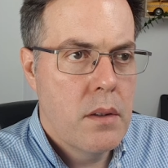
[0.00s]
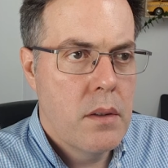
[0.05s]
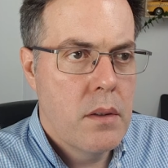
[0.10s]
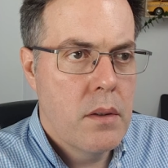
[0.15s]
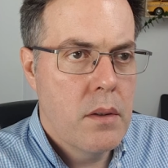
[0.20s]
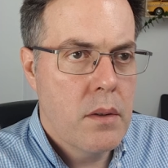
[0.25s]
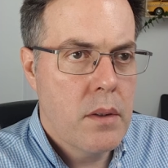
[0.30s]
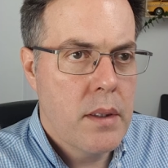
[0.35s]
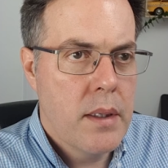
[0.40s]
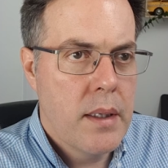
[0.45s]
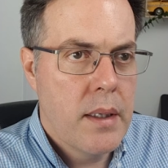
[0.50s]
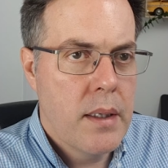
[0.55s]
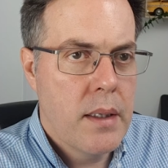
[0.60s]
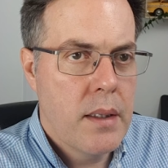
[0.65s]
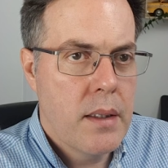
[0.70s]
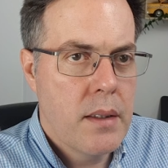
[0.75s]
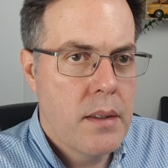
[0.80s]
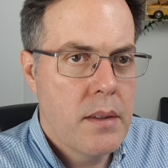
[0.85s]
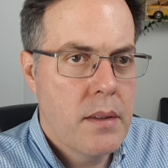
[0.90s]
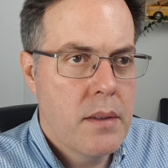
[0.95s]

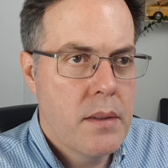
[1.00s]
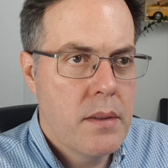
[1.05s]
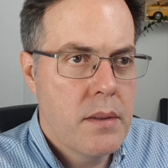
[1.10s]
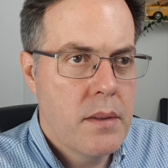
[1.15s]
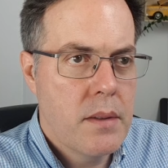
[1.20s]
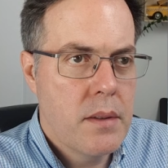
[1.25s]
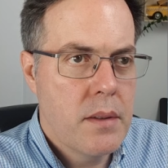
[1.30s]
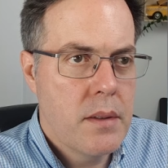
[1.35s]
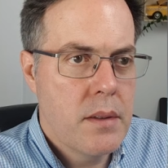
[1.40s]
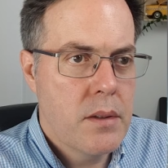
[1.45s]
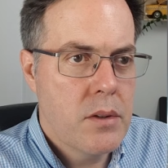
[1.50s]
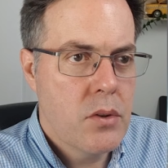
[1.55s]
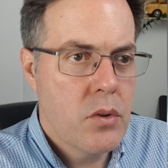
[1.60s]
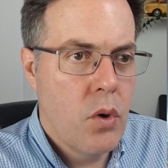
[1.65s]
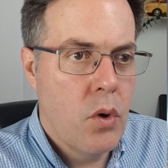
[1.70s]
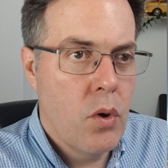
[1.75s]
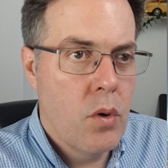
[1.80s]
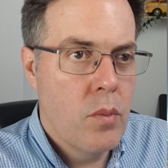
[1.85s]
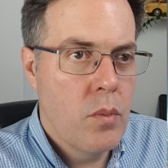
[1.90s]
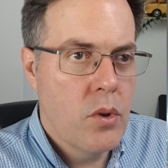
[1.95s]
Okay, it's
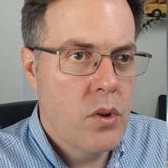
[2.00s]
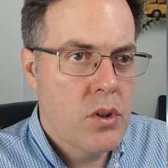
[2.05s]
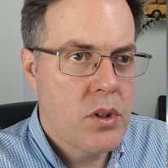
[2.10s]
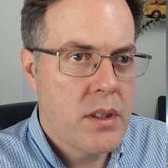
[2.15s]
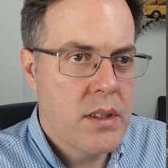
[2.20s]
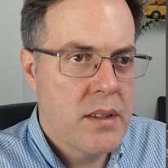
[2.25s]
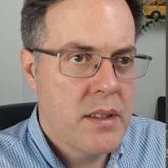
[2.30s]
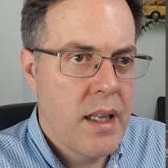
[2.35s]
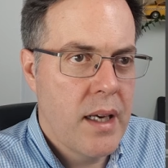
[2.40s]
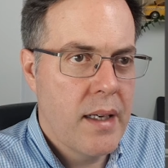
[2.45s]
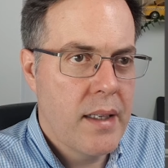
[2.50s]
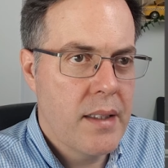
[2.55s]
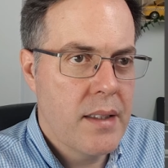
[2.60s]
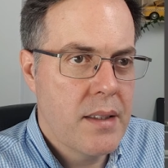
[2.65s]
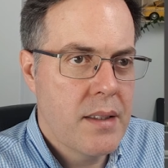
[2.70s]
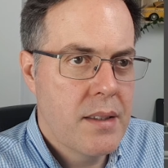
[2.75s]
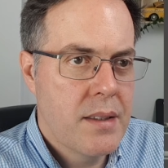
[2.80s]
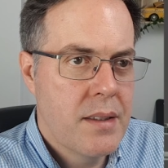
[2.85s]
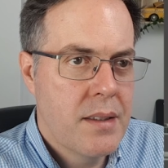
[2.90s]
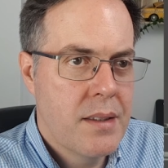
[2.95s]
almost at
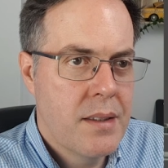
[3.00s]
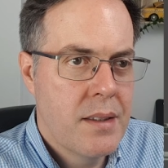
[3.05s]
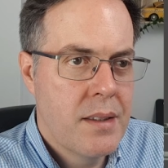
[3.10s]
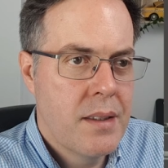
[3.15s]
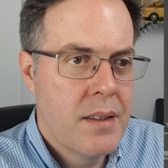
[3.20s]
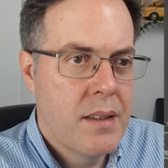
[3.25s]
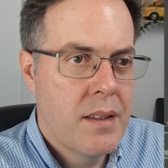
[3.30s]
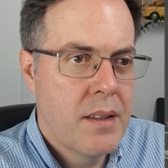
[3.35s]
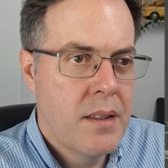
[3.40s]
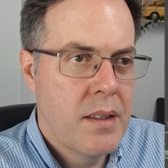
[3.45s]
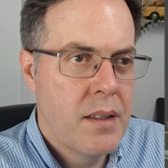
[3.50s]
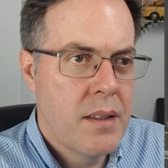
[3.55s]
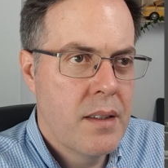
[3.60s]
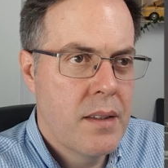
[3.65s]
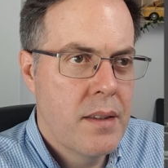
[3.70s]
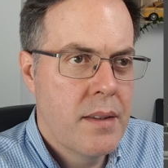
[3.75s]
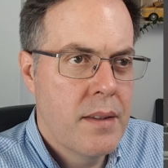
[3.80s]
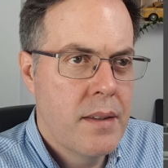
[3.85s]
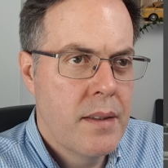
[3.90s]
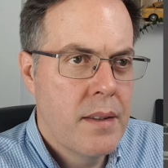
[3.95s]
night,
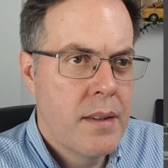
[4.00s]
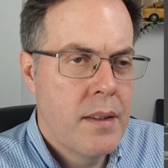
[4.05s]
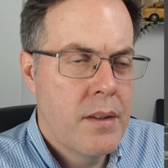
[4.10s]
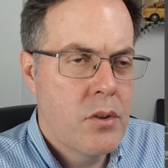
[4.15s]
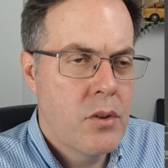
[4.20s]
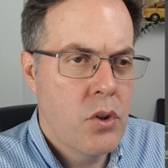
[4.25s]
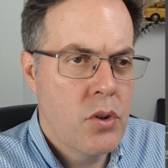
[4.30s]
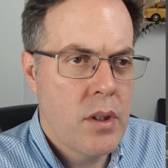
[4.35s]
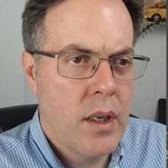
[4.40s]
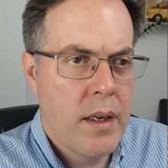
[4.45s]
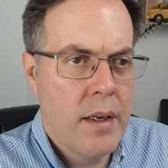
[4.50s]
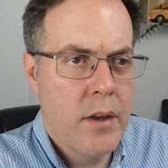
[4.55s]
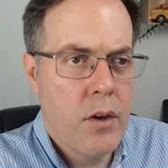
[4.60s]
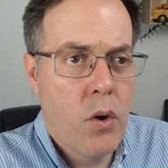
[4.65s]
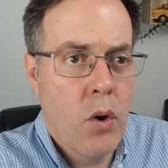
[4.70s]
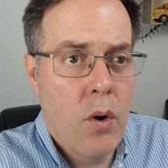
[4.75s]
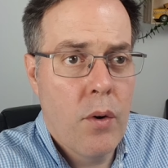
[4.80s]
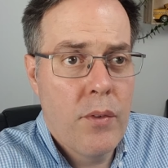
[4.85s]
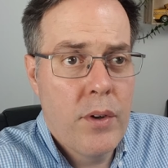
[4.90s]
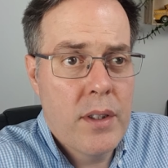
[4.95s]
totally
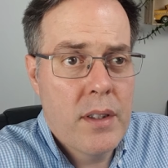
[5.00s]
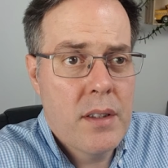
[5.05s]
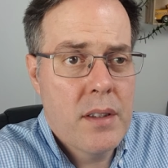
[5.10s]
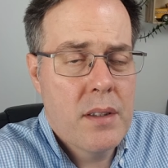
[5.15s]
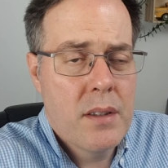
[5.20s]
covered.